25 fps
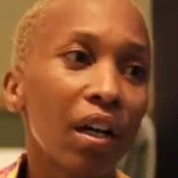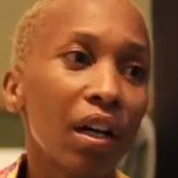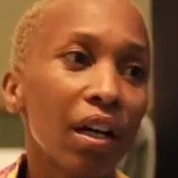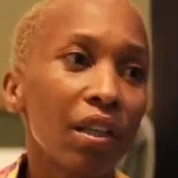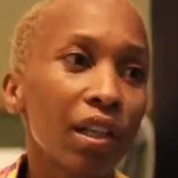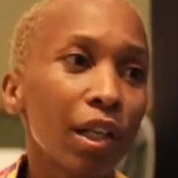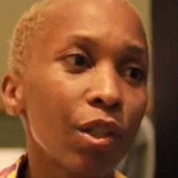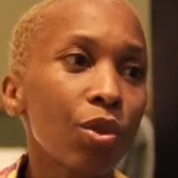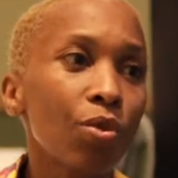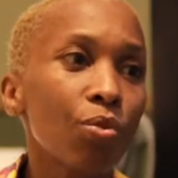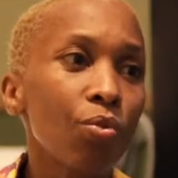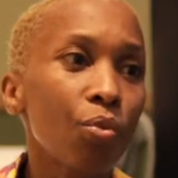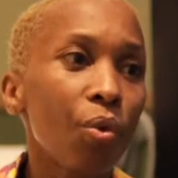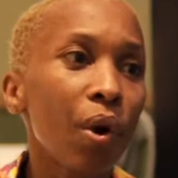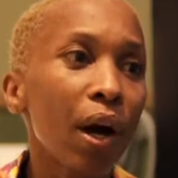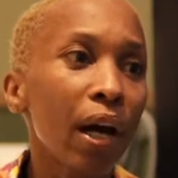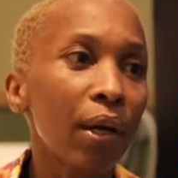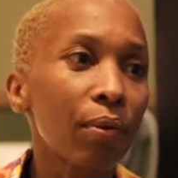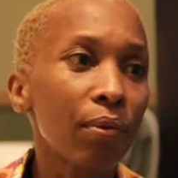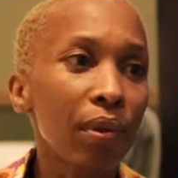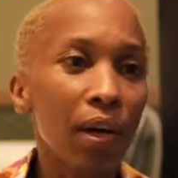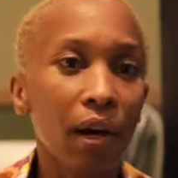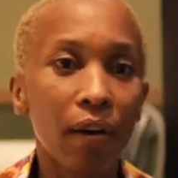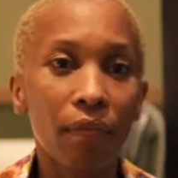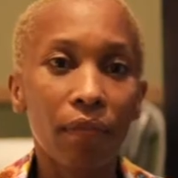That's why
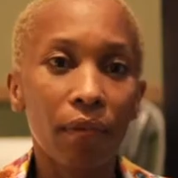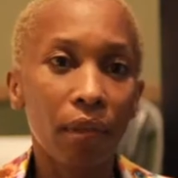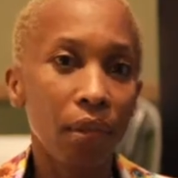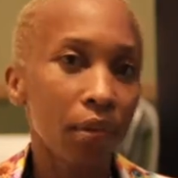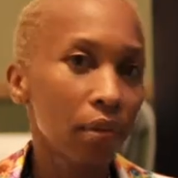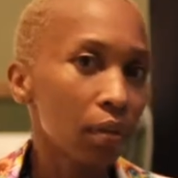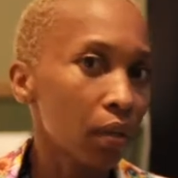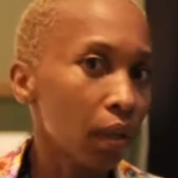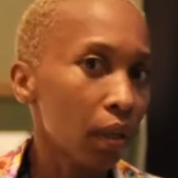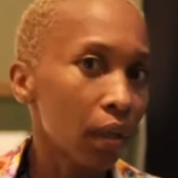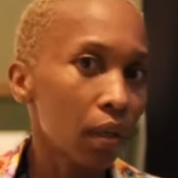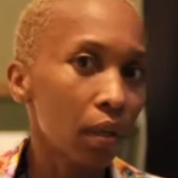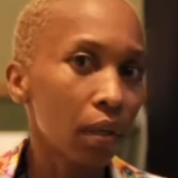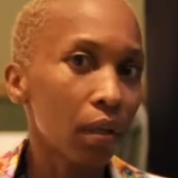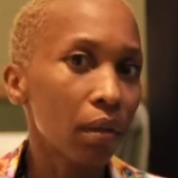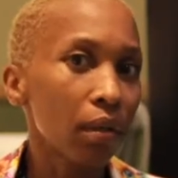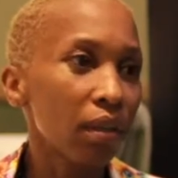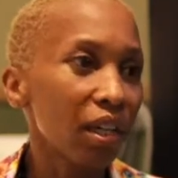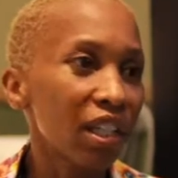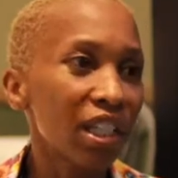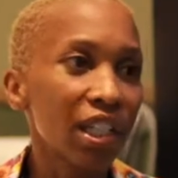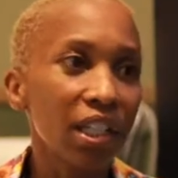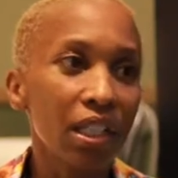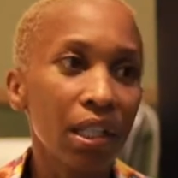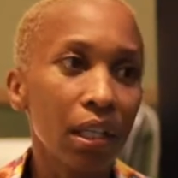we have a
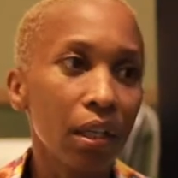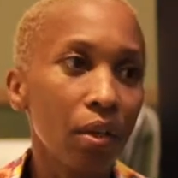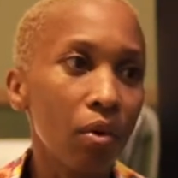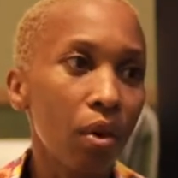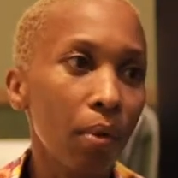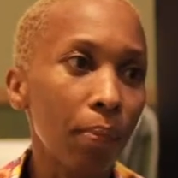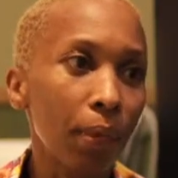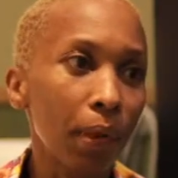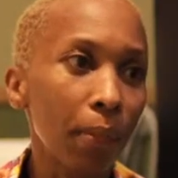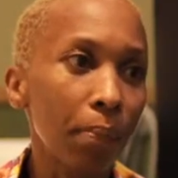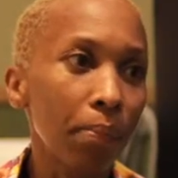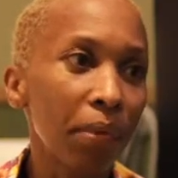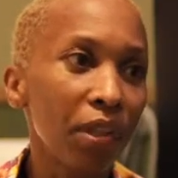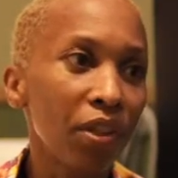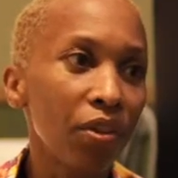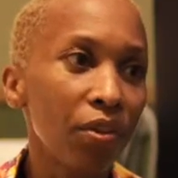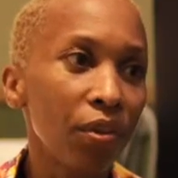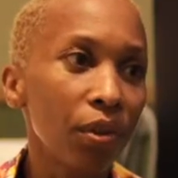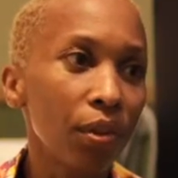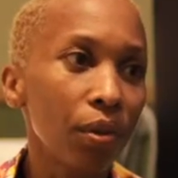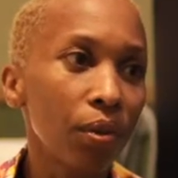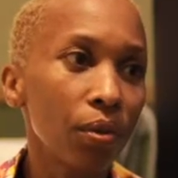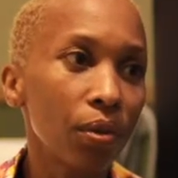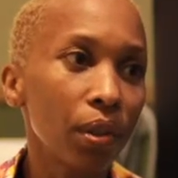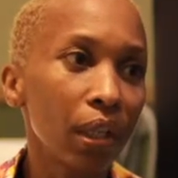30-day comment
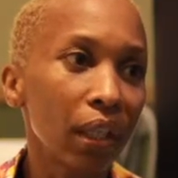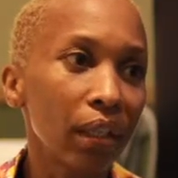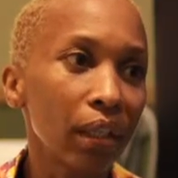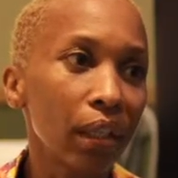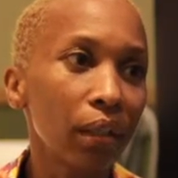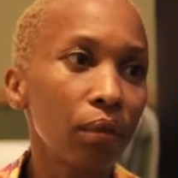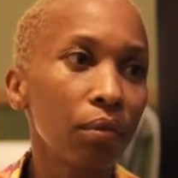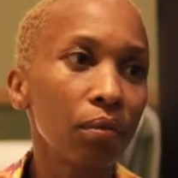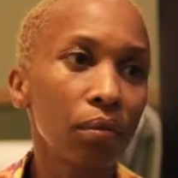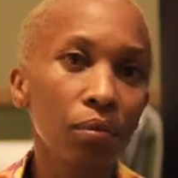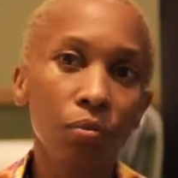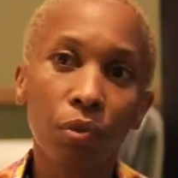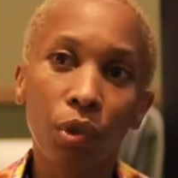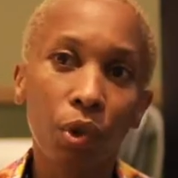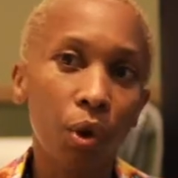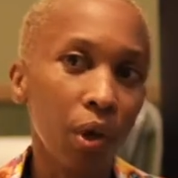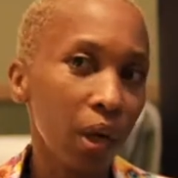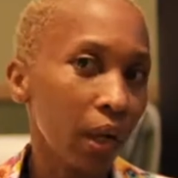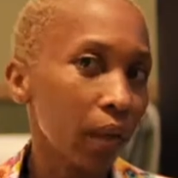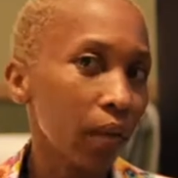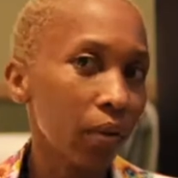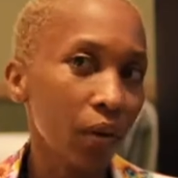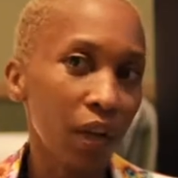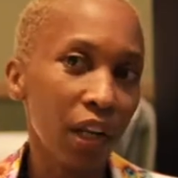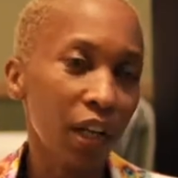period, and then we
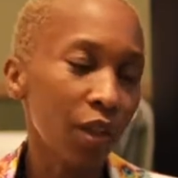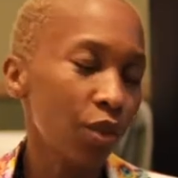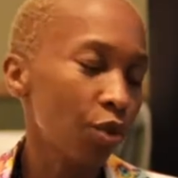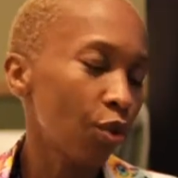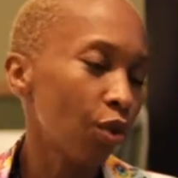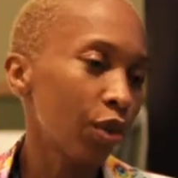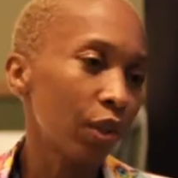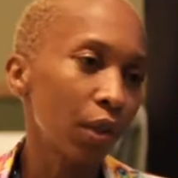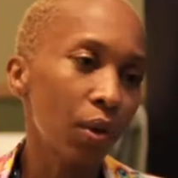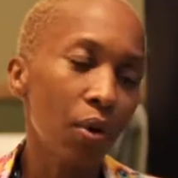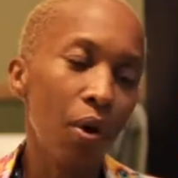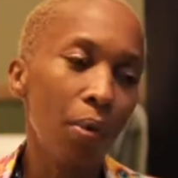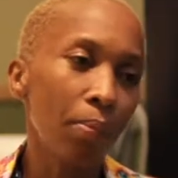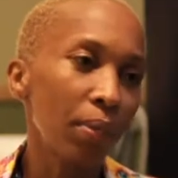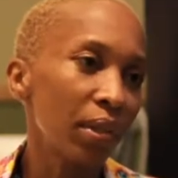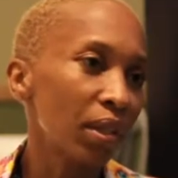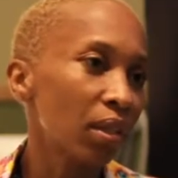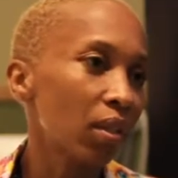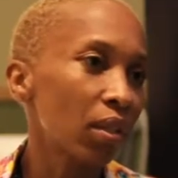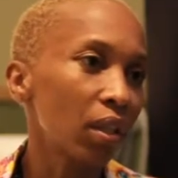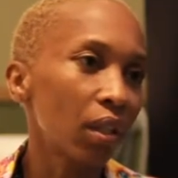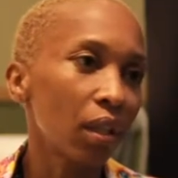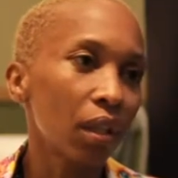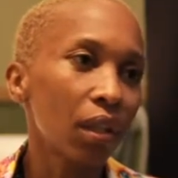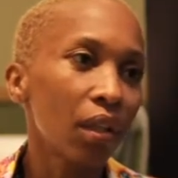collect all the
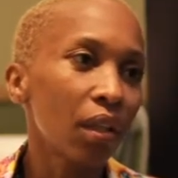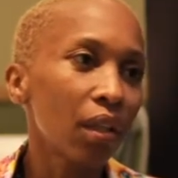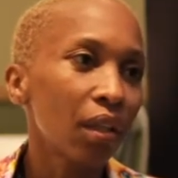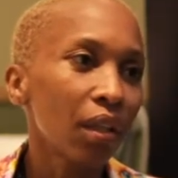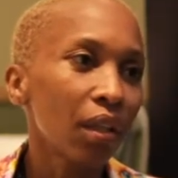comments and